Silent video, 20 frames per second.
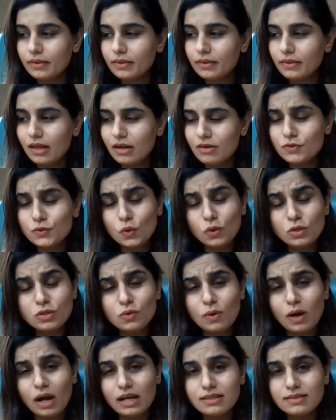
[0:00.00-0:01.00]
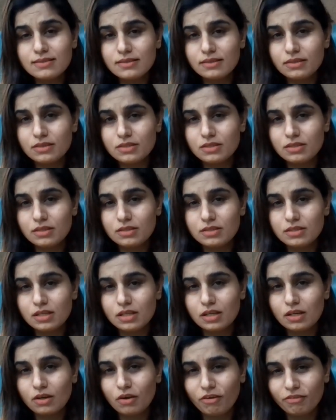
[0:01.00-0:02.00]
there is also
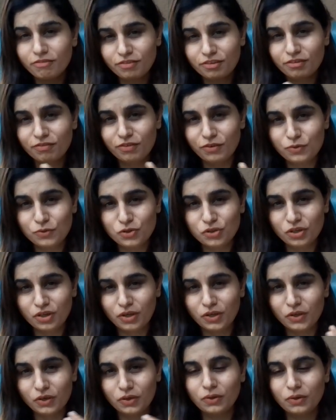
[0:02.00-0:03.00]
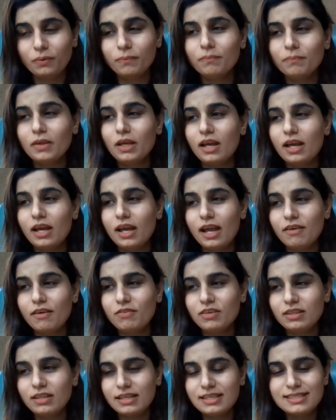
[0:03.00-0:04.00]
uncertainty of the future.
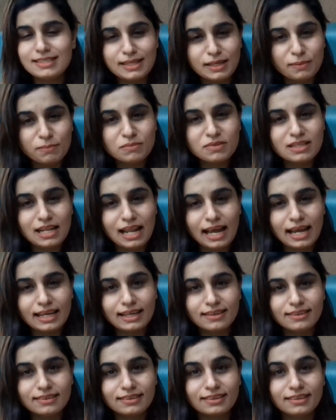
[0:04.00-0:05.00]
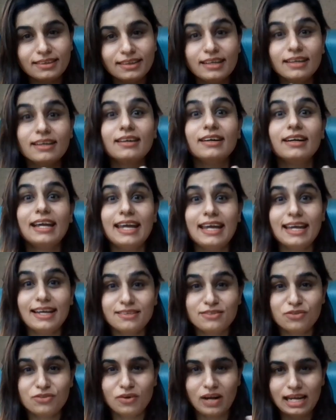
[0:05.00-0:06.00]
Everything seems like a
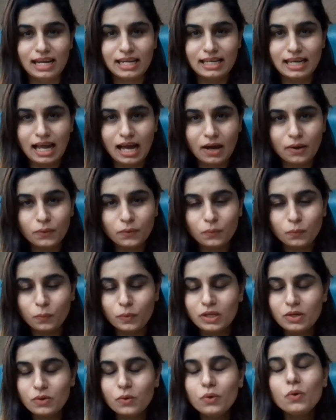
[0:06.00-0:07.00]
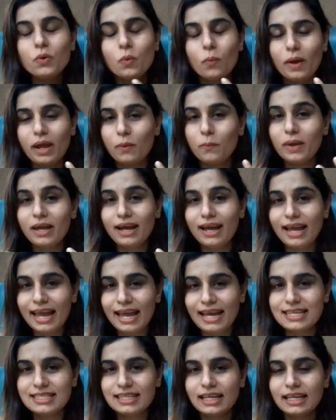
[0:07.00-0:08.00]
haze right now. We don't know where we are
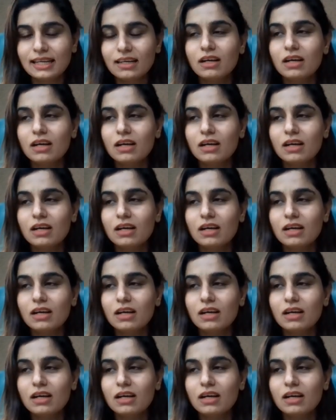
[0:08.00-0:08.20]
heading.